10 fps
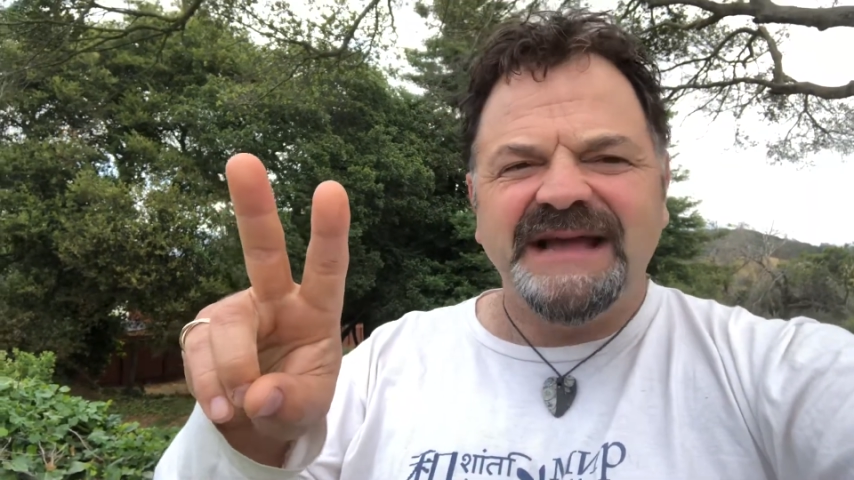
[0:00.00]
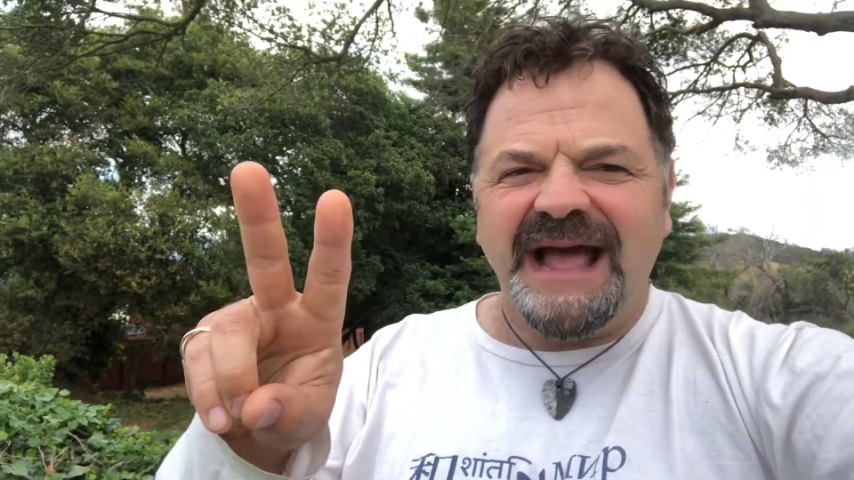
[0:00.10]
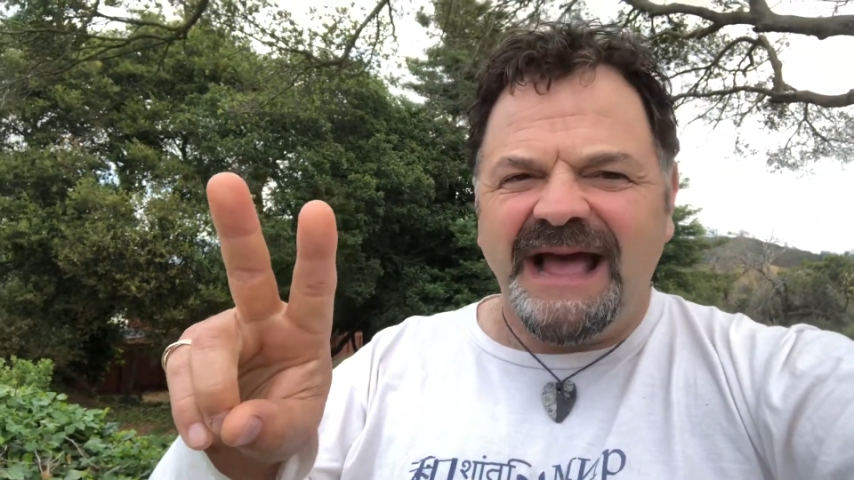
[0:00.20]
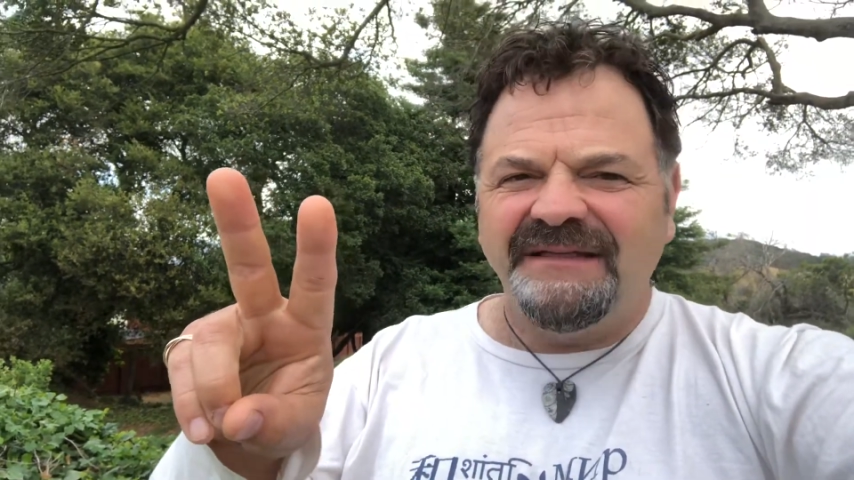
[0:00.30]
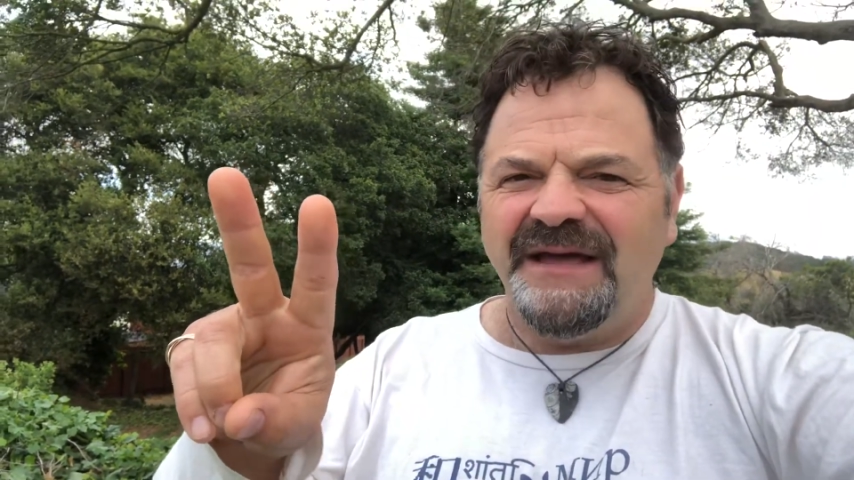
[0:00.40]

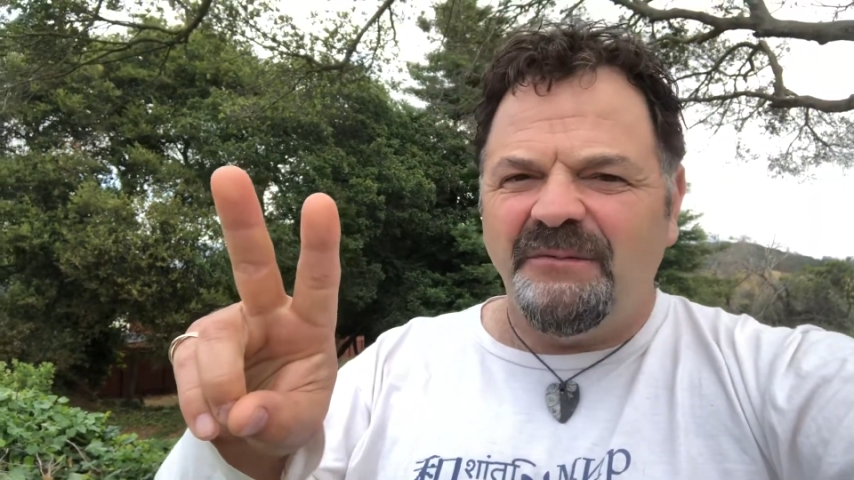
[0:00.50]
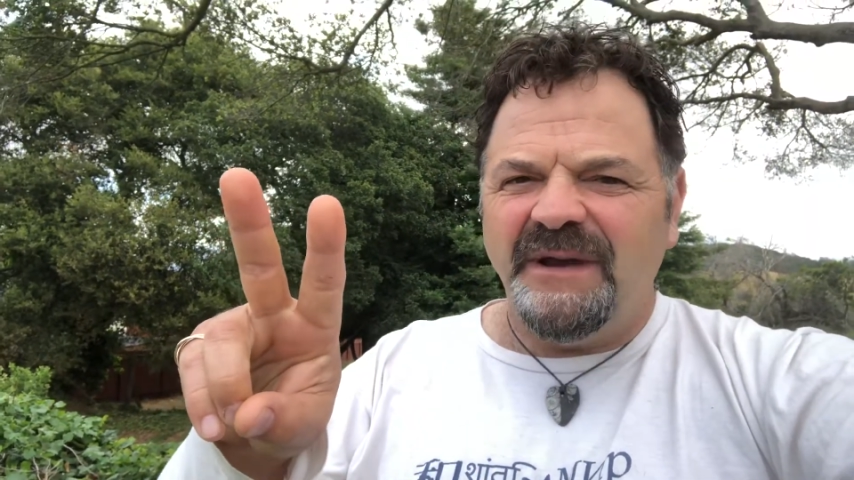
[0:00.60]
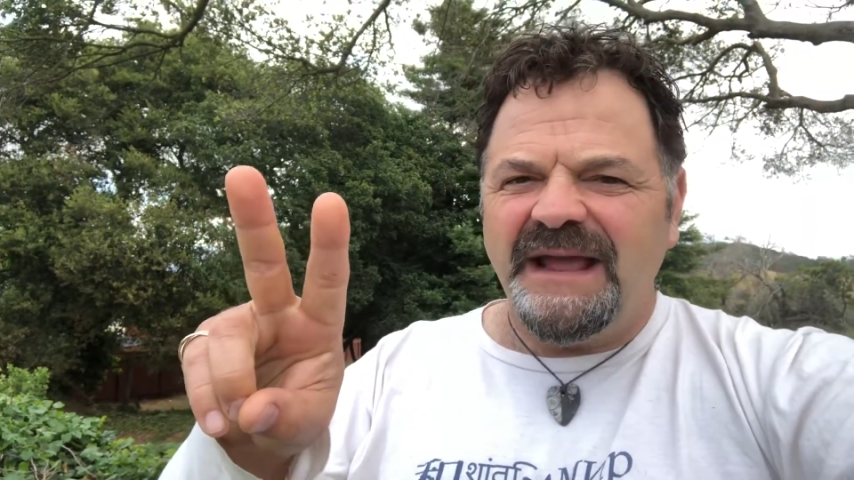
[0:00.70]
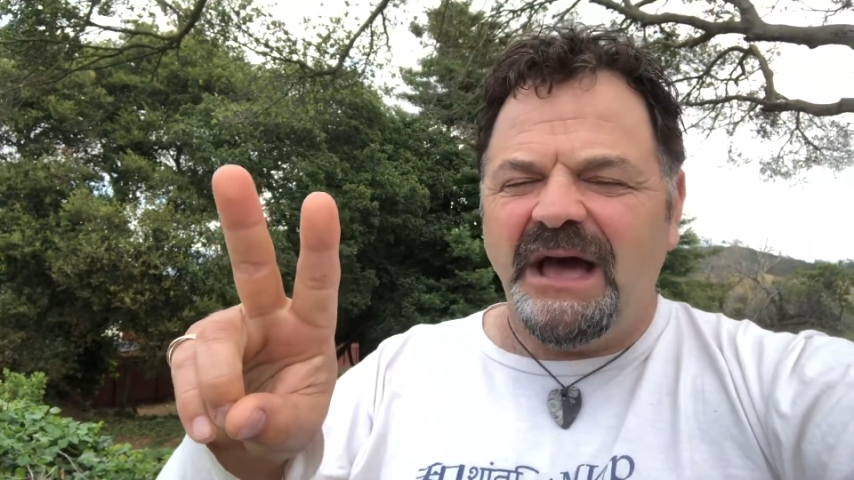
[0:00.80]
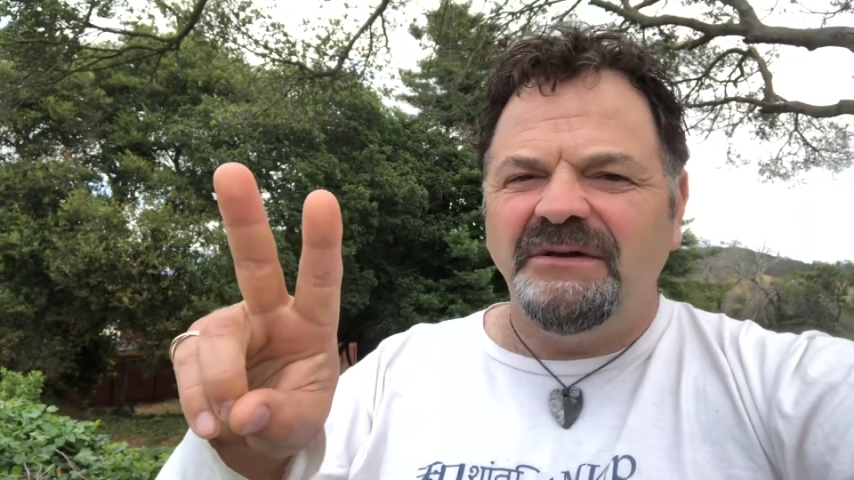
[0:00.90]
to act that
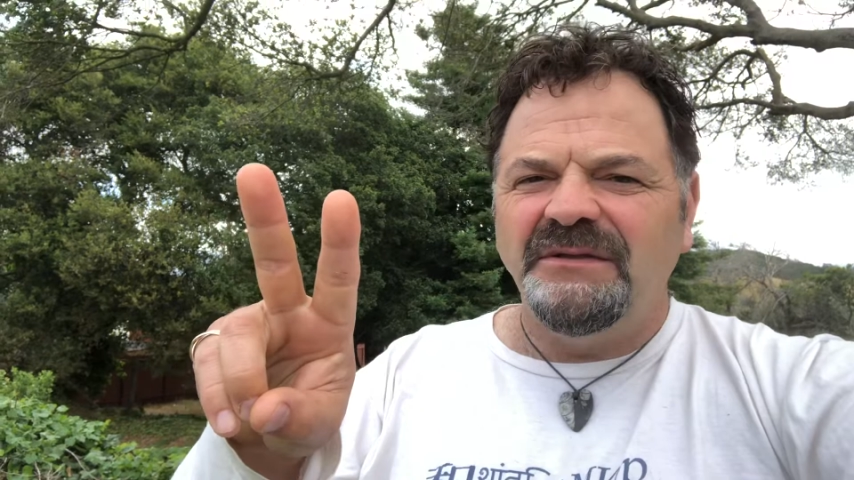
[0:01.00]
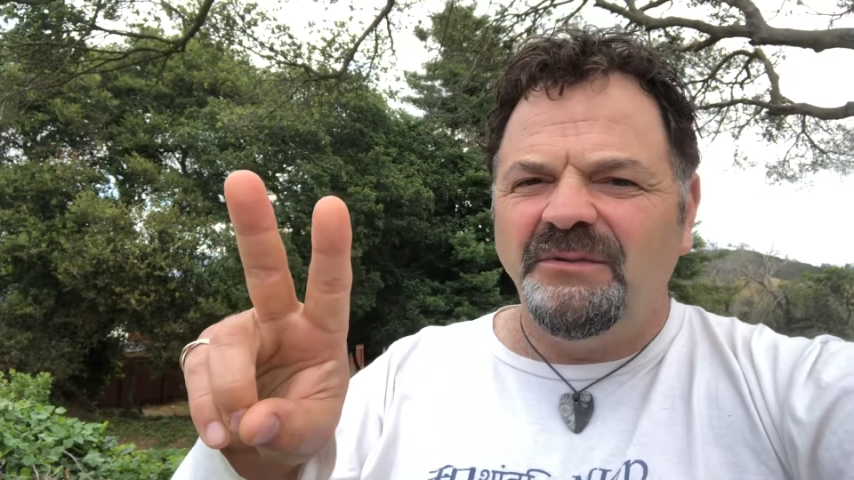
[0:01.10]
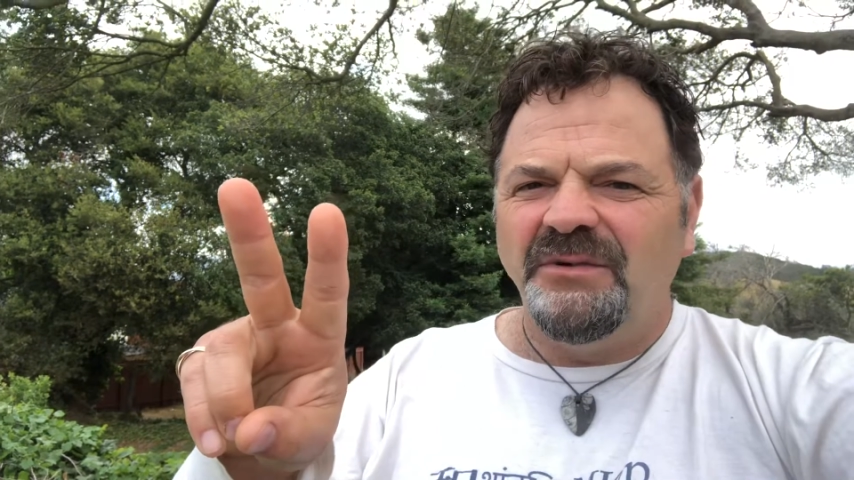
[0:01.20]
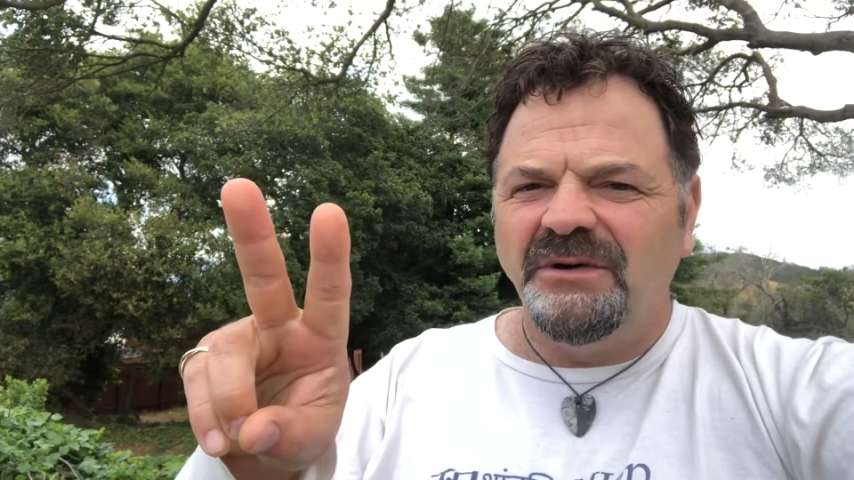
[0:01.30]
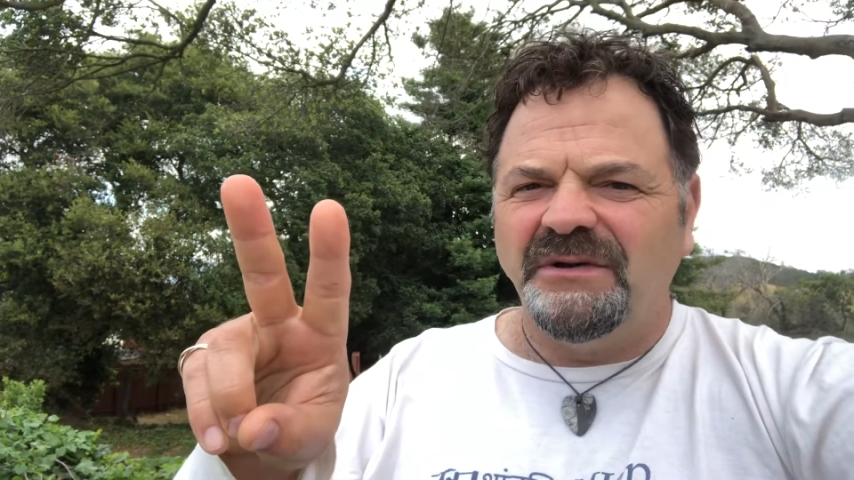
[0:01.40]
way out in
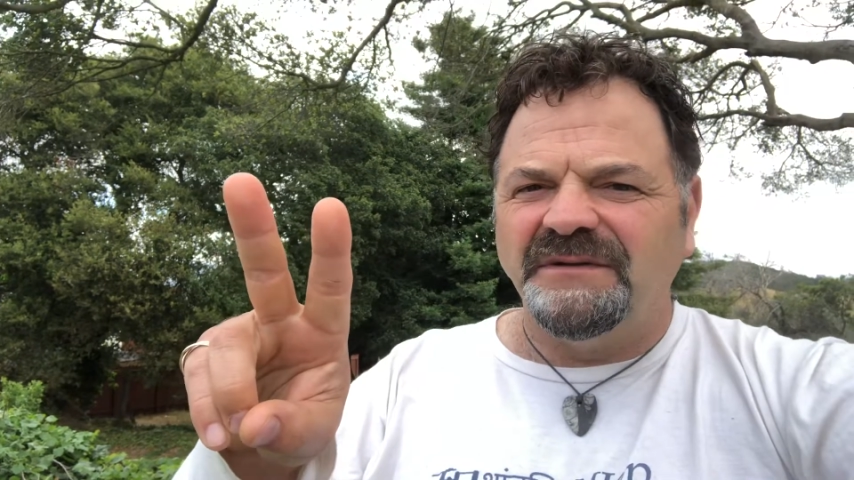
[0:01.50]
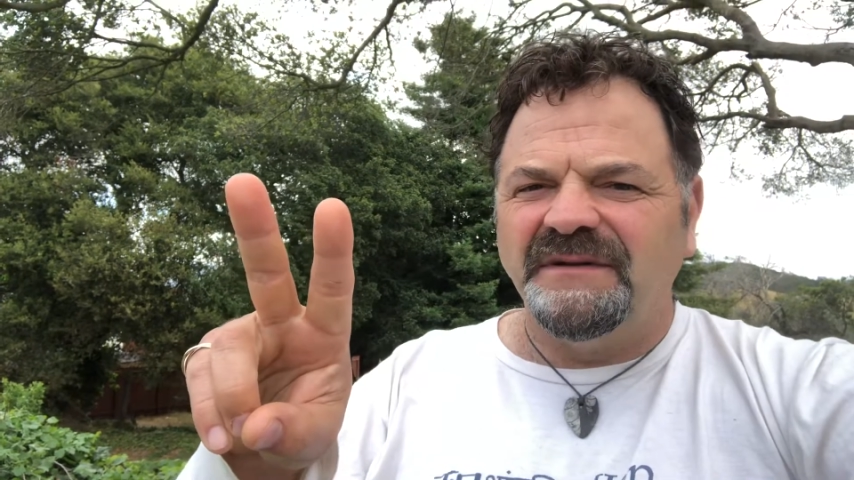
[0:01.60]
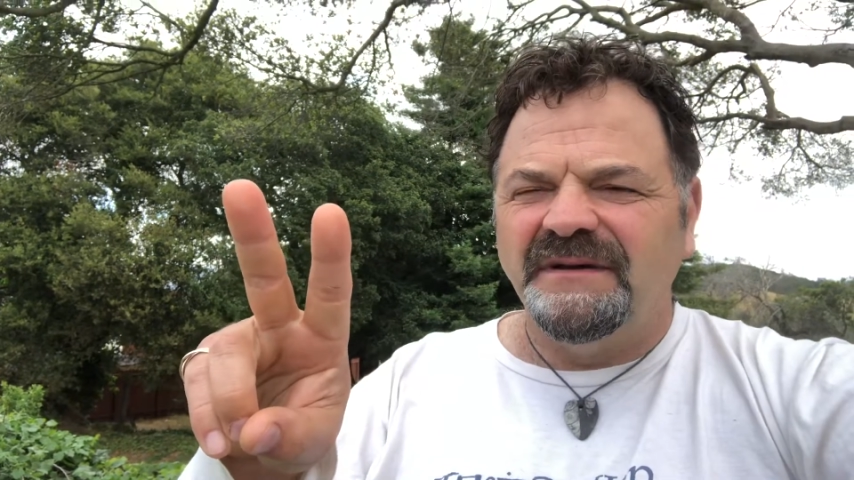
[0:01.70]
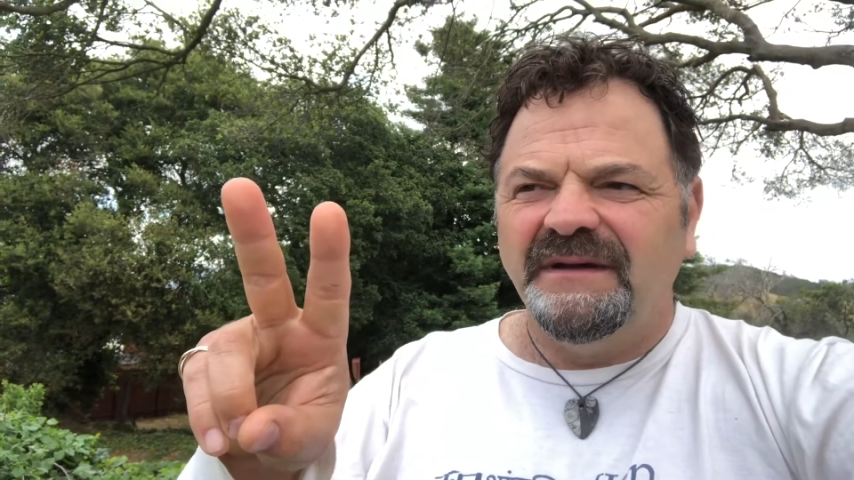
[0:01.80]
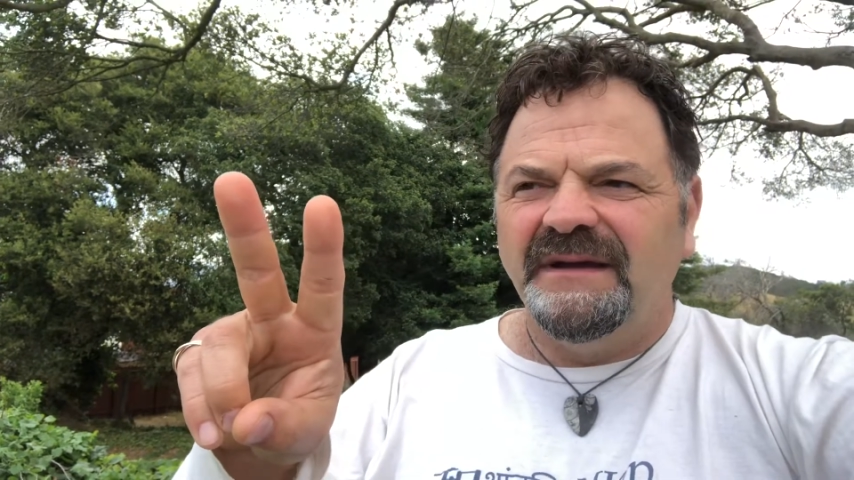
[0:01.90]
the world.